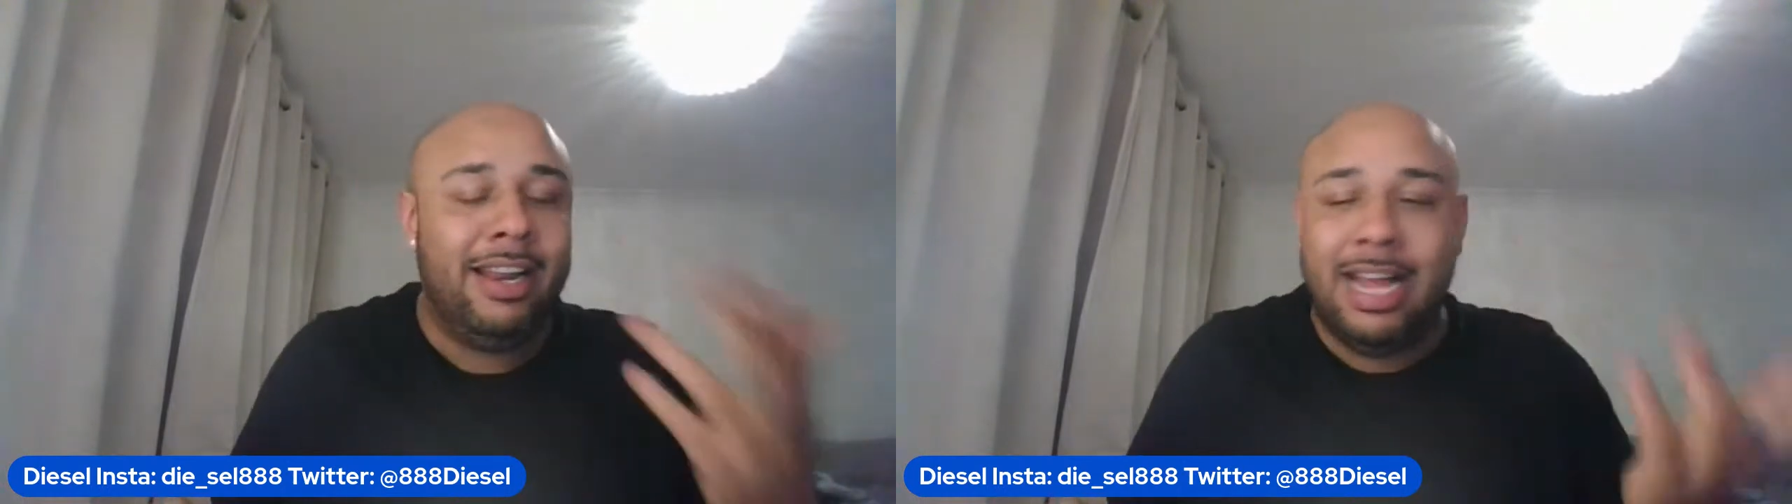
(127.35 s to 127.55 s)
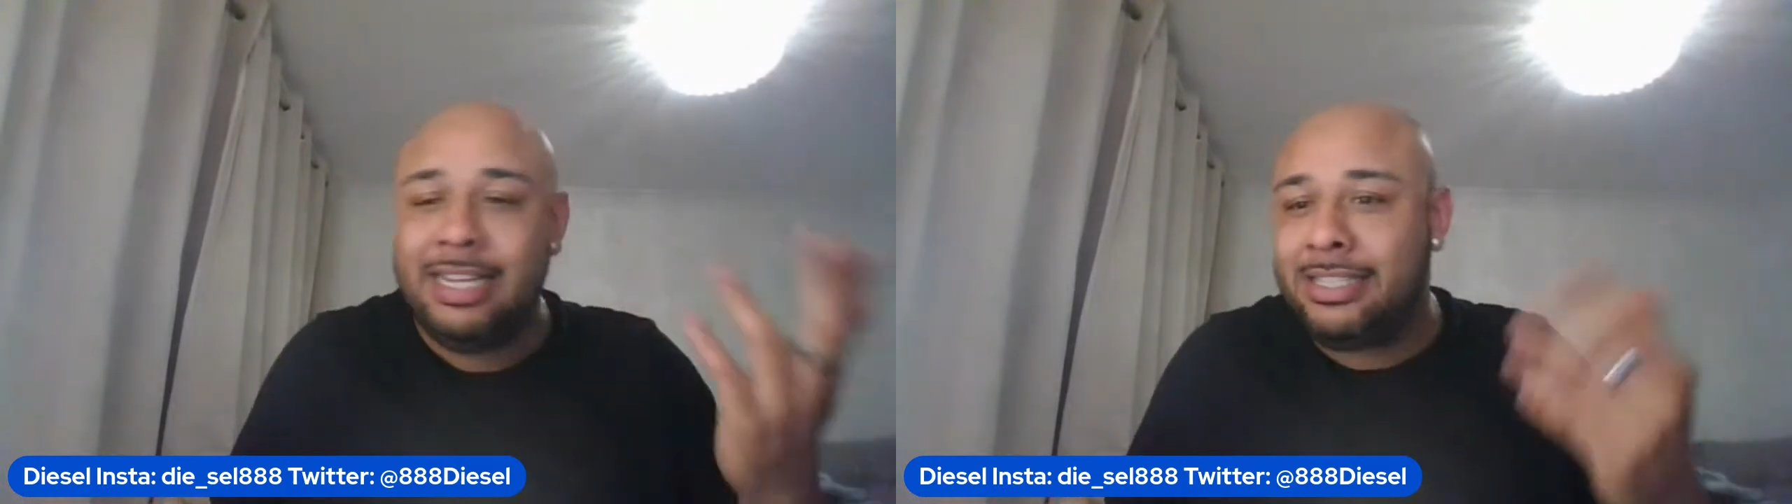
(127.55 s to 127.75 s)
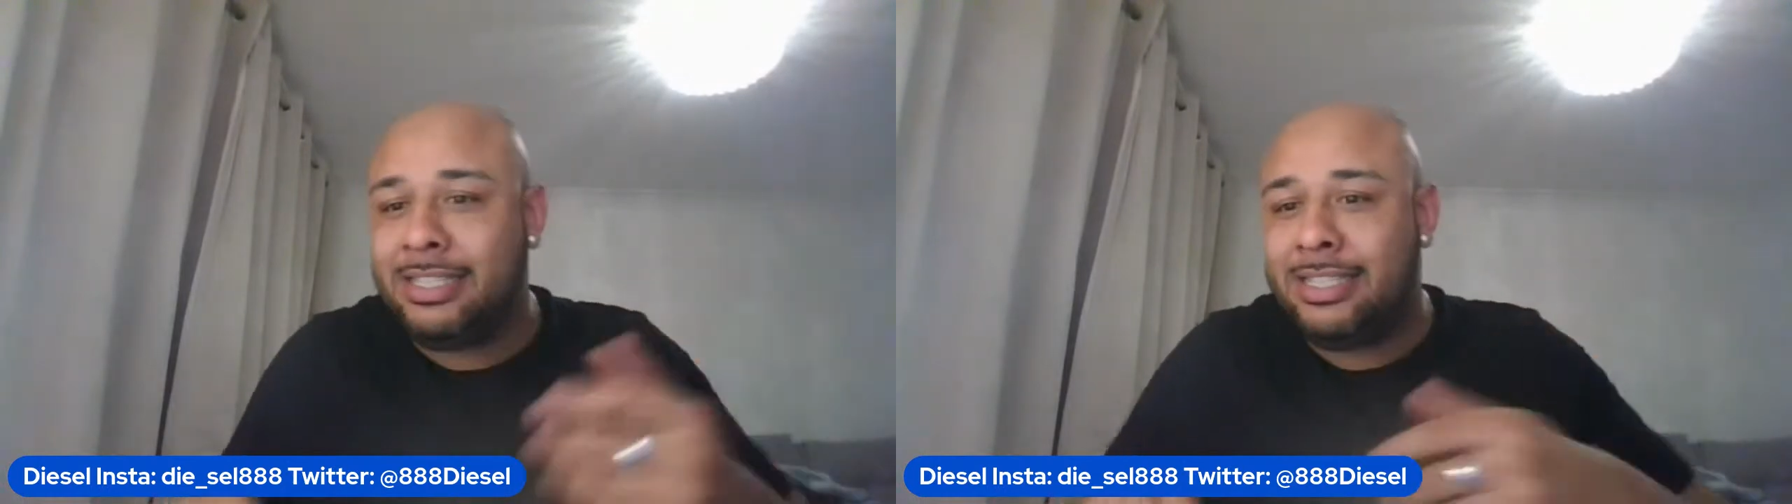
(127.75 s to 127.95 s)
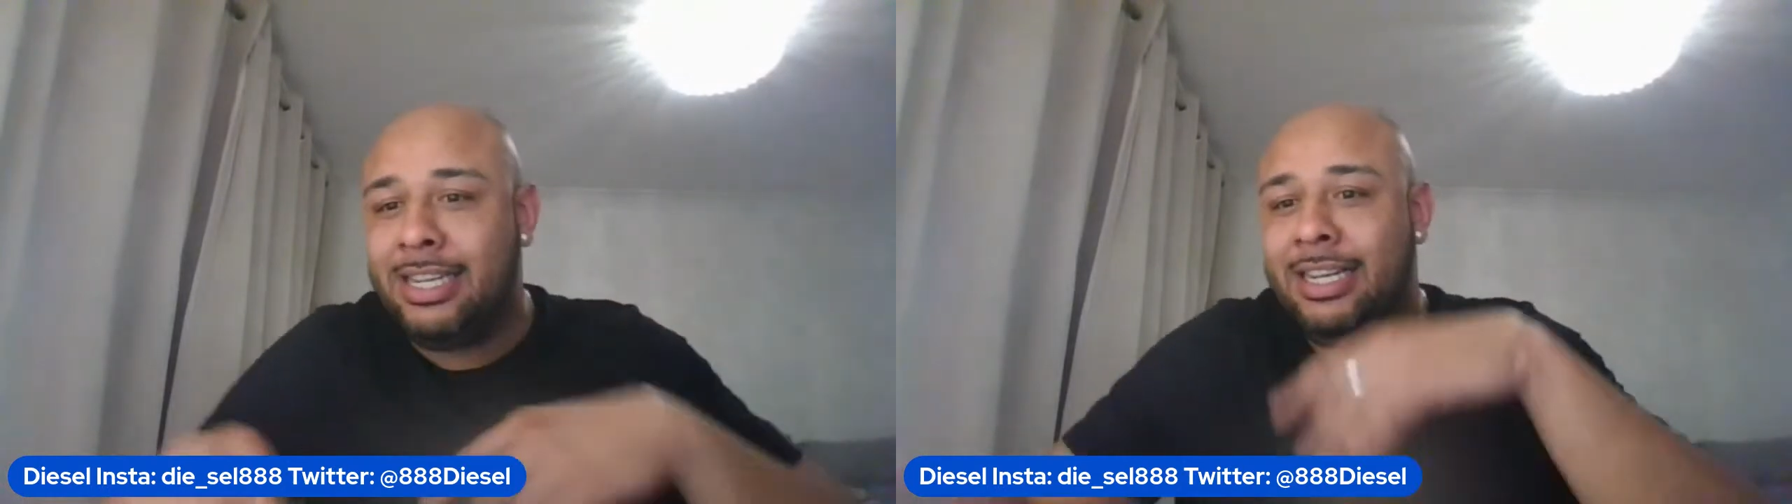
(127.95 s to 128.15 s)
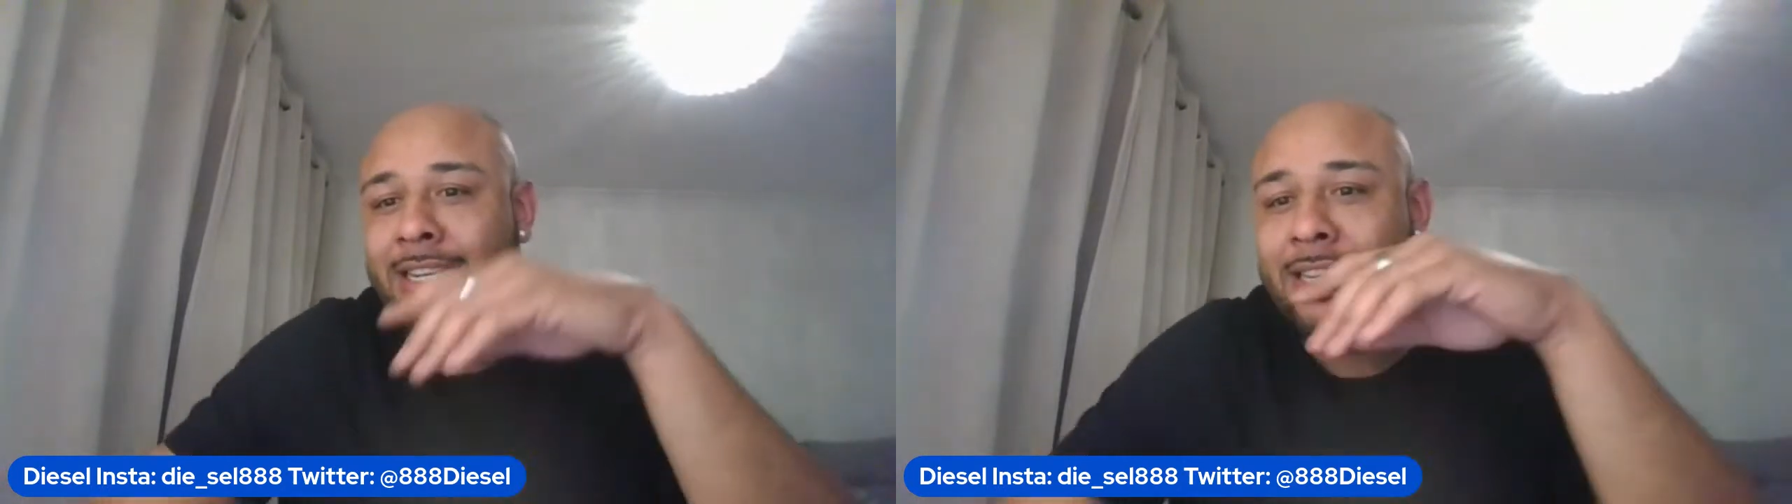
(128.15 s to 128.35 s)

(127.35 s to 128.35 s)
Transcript: let's